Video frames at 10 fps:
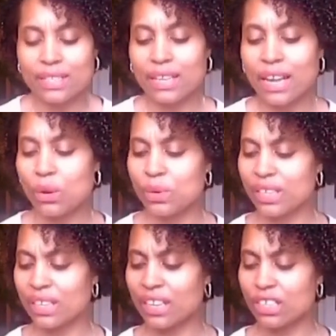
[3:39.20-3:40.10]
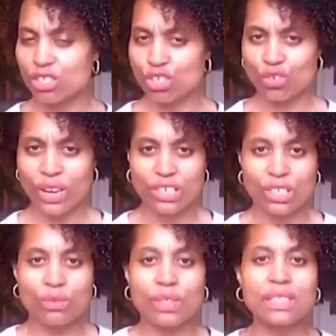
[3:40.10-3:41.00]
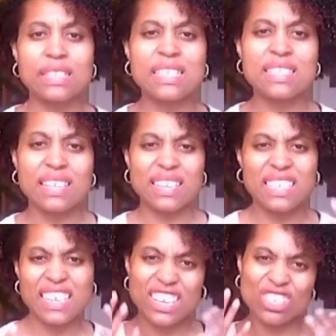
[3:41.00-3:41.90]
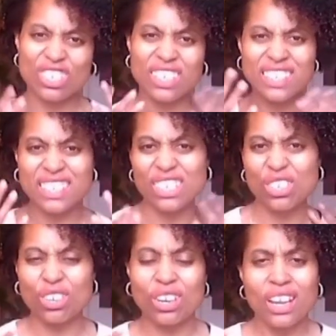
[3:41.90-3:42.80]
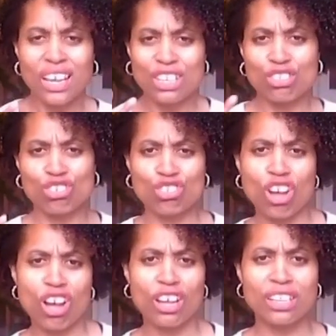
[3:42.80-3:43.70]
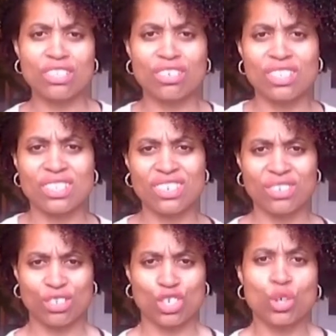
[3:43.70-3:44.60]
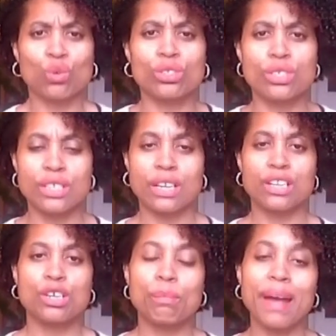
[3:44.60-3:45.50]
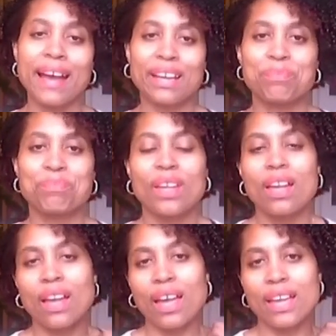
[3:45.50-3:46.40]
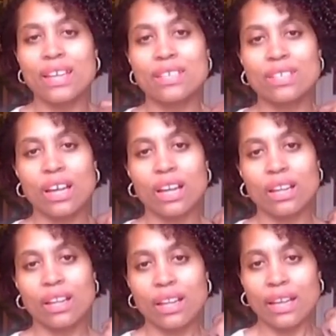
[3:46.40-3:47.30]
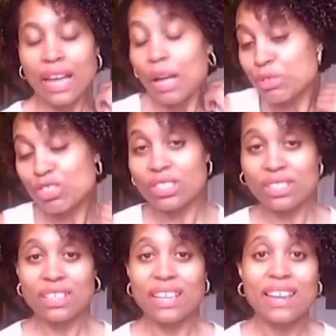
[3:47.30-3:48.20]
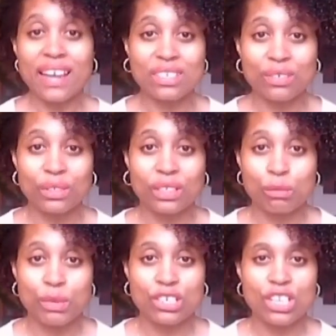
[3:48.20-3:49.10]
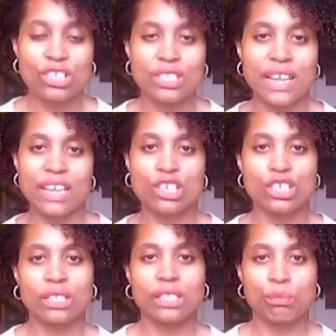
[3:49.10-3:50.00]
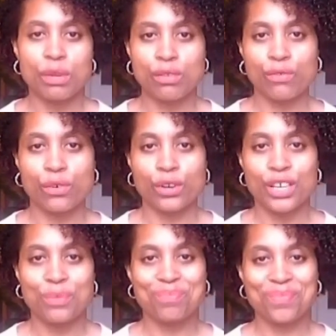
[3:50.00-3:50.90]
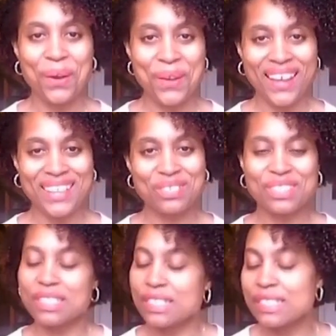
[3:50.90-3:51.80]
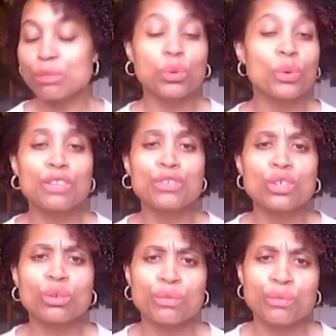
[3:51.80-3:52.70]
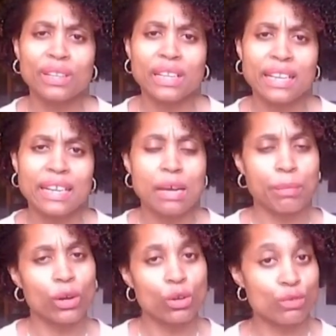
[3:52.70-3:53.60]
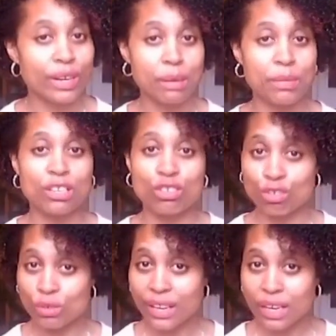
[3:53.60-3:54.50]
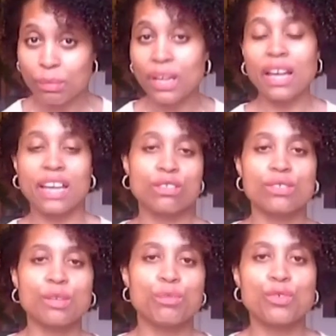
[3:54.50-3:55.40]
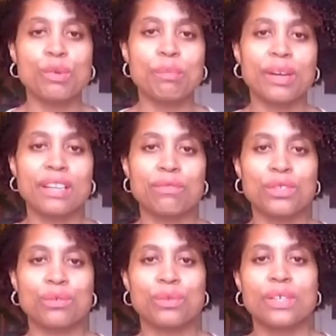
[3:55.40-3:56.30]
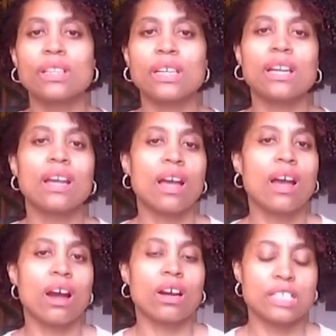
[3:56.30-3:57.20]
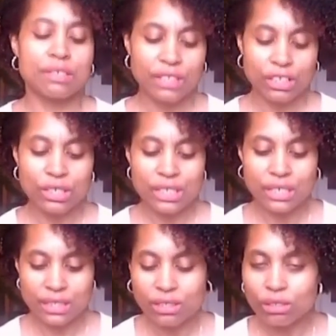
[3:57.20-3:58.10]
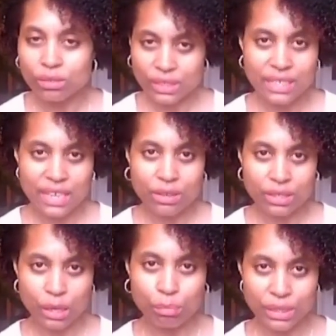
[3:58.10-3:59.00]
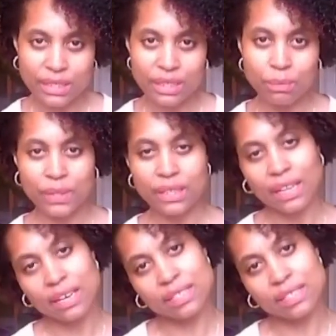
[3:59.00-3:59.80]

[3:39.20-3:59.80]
at how it can kind of stretch and release any tension that's in your jaw and your shoulders and in your back. And helps you just to connect for a little bit, changes the energy a little bit for you. Okay, so this is a simple one. If you don't even feel like getting up, I always recommend you do get up and do some movement. But if you really just feel like you need to still sit down to complete something, that is